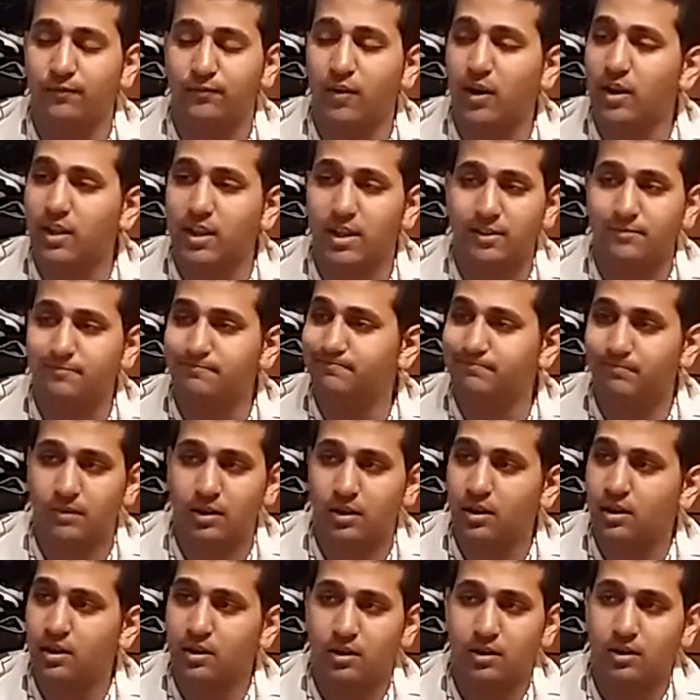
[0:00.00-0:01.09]
fucking
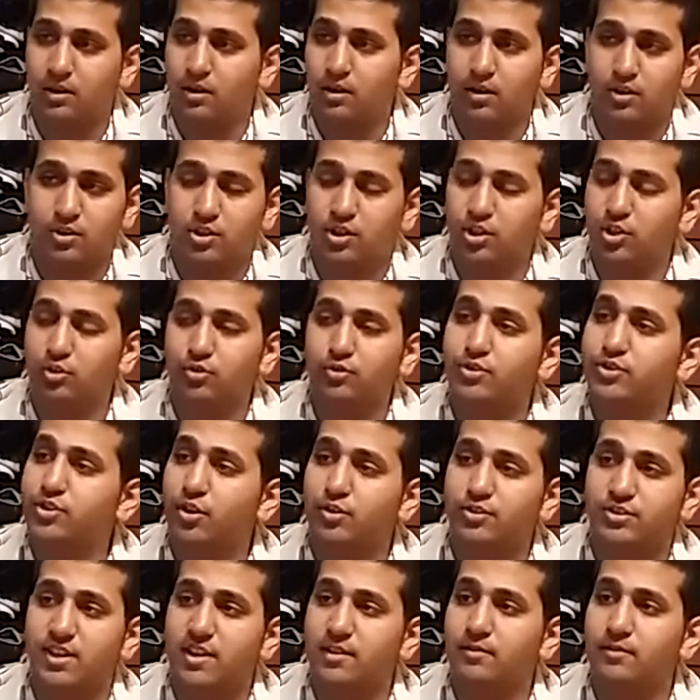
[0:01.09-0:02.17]
the
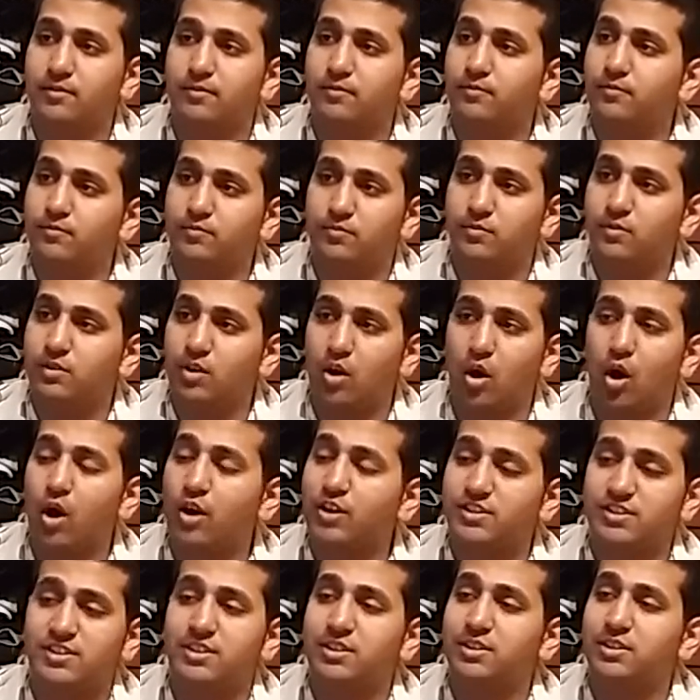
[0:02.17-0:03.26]
Usos and
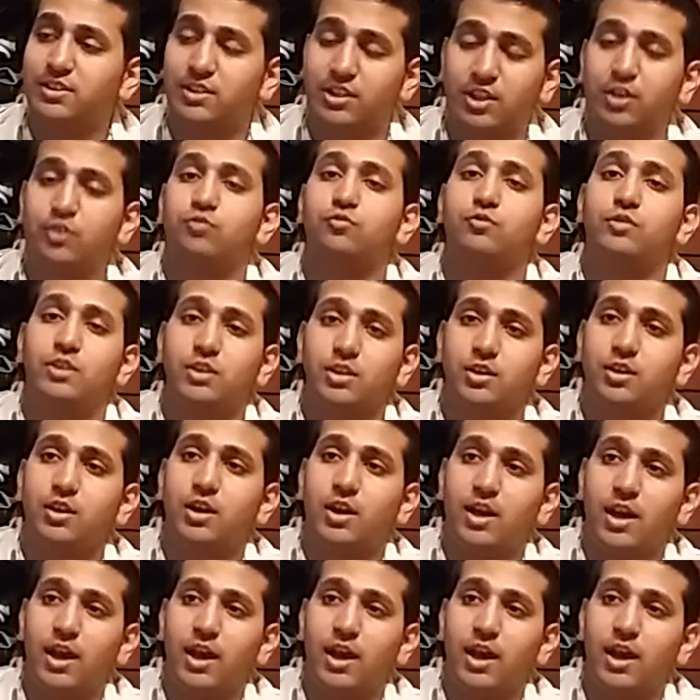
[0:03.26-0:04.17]
Austin Theory?